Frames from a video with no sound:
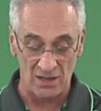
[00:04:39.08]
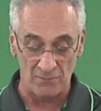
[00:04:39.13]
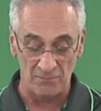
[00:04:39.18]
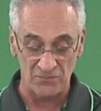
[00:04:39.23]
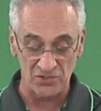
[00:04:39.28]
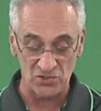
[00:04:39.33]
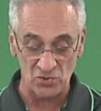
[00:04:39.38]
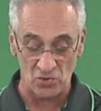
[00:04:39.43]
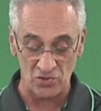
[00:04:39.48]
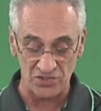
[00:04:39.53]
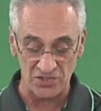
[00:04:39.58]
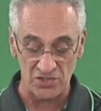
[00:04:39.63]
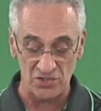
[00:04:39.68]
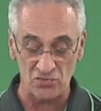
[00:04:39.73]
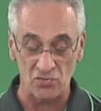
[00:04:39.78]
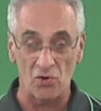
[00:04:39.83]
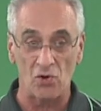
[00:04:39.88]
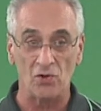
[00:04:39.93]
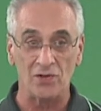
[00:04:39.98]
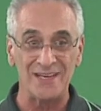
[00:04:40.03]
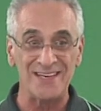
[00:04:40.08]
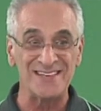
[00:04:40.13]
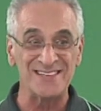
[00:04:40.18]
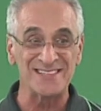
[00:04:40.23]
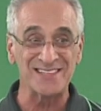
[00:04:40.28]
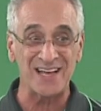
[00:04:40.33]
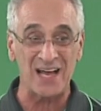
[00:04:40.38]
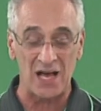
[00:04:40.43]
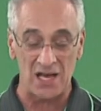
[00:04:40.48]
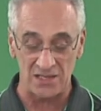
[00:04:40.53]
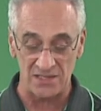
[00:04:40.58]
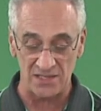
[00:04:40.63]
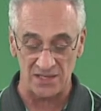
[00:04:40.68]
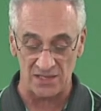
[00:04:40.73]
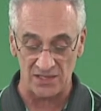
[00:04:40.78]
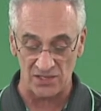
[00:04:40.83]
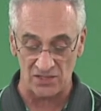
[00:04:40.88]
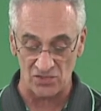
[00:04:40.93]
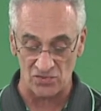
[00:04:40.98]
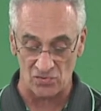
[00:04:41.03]
Source control is
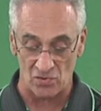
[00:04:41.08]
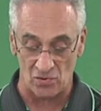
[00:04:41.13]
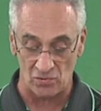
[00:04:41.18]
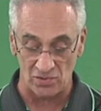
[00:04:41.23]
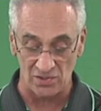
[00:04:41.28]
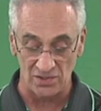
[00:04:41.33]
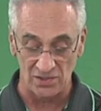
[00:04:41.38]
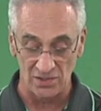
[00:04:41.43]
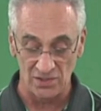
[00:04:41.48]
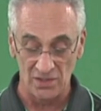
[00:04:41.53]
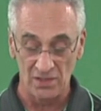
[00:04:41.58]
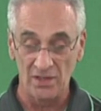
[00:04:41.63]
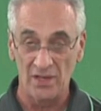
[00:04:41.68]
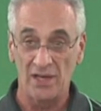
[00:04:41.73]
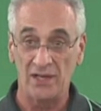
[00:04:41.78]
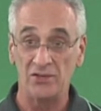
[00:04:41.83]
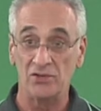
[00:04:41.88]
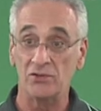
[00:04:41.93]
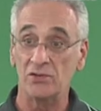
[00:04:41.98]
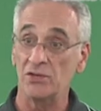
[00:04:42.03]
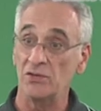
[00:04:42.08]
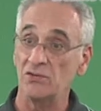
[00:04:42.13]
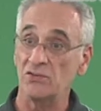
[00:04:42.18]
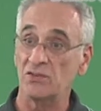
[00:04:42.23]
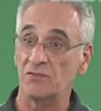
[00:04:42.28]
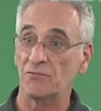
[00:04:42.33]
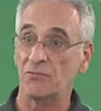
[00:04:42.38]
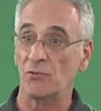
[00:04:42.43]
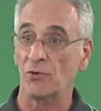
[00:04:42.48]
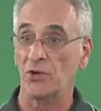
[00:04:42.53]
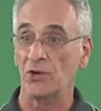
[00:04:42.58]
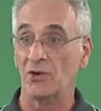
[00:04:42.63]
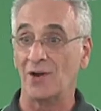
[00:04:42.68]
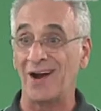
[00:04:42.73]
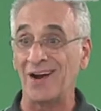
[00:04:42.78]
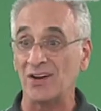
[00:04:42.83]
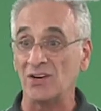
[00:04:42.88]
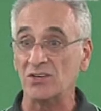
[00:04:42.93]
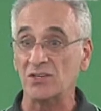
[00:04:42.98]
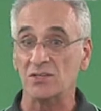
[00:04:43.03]
content control. And you can use it for your
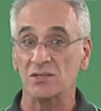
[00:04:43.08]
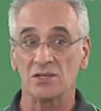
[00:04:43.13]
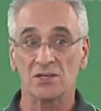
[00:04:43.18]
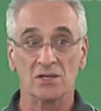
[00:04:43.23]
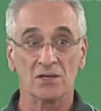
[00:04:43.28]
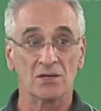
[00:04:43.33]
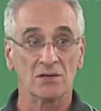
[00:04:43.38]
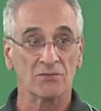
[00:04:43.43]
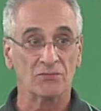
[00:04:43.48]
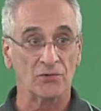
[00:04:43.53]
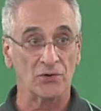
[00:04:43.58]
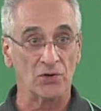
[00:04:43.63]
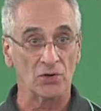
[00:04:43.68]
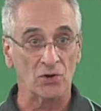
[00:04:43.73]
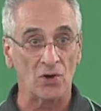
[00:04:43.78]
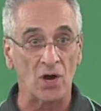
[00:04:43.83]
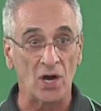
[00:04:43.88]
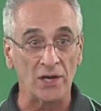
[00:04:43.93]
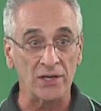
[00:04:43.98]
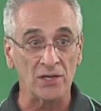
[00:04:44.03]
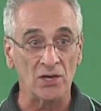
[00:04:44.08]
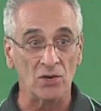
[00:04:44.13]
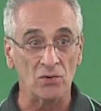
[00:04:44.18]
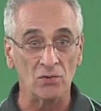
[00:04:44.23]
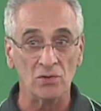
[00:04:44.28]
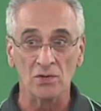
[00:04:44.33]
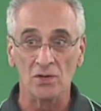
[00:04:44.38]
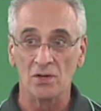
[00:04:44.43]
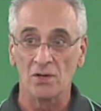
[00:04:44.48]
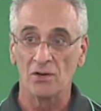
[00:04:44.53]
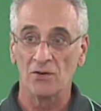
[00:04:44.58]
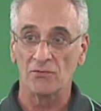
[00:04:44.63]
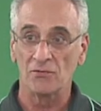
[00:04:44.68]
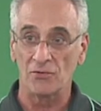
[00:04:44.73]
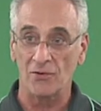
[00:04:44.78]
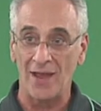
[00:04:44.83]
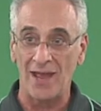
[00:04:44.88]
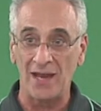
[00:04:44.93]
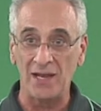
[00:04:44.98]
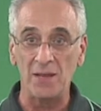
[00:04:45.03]
art, for your audio,
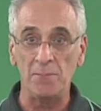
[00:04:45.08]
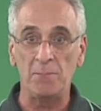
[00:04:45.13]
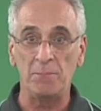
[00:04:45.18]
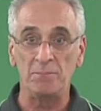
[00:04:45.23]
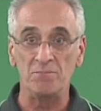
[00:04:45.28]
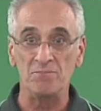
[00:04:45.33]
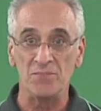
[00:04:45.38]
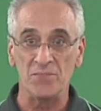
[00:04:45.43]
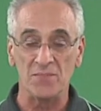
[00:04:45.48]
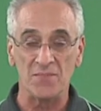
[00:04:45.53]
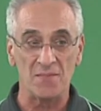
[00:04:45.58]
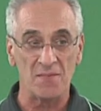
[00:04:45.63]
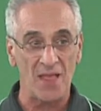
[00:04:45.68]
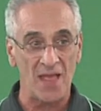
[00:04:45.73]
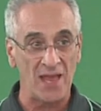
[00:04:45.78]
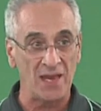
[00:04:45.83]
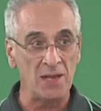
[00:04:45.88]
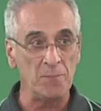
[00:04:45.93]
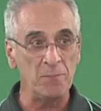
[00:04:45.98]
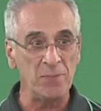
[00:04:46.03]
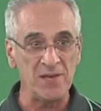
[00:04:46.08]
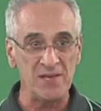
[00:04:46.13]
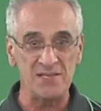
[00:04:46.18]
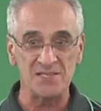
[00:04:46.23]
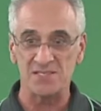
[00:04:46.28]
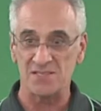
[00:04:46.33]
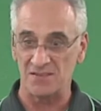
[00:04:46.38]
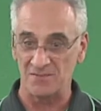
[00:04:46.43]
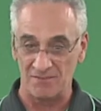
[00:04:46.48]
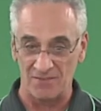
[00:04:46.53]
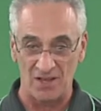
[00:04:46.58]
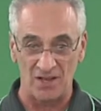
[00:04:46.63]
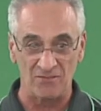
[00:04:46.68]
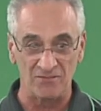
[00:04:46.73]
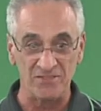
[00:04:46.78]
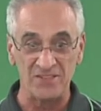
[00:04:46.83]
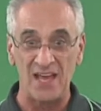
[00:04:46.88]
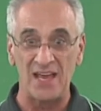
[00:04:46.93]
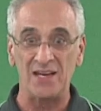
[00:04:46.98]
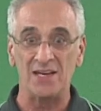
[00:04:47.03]
for any piece
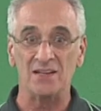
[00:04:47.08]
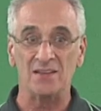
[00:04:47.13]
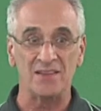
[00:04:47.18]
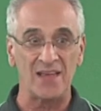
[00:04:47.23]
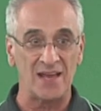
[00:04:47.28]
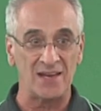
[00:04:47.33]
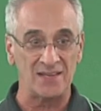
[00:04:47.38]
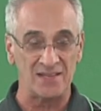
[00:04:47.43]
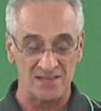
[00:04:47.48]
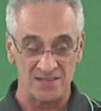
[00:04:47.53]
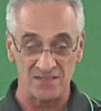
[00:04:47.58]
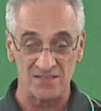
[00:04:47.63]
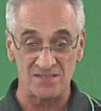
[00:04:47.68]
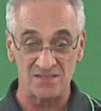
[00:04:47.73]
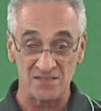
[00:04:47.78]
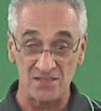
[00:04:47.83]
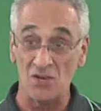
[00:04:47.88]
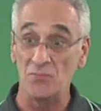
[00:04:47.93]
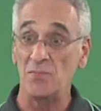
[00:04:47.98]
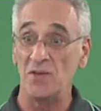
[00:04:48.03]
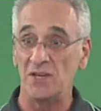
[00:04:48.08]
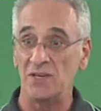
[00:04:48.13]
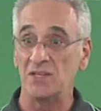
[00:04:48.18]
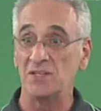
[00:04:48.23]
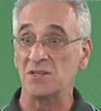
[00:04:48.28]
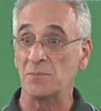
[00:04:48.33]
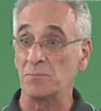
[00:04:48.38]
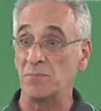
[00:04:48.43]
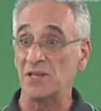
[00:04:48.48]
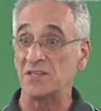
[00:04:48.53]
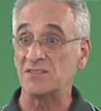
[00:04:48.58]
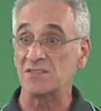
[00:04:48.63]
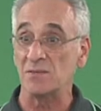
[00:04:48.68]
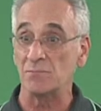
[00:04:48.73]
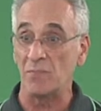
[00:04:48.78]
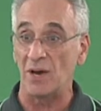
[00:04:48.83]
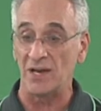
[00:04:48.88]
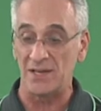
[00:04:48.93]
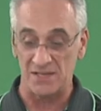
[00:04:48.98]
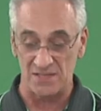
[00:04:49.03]
of data that is committed to bits
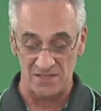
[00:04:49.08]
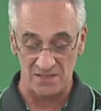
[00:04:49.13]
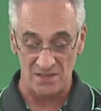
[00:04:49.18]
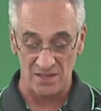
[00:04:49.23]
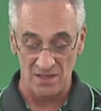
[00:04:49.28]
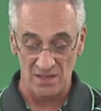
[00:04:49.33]
and bytes.